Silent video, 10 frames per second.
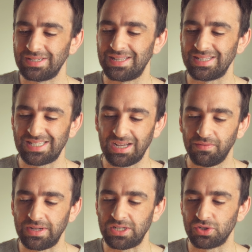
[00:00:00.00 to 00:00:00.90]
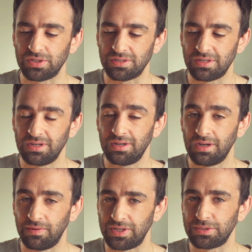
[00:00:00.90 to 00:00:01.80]
is in the self-interest
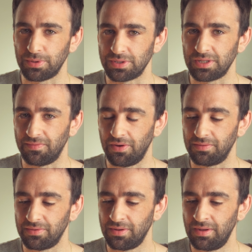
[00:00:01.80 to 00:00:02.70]
of each person involved.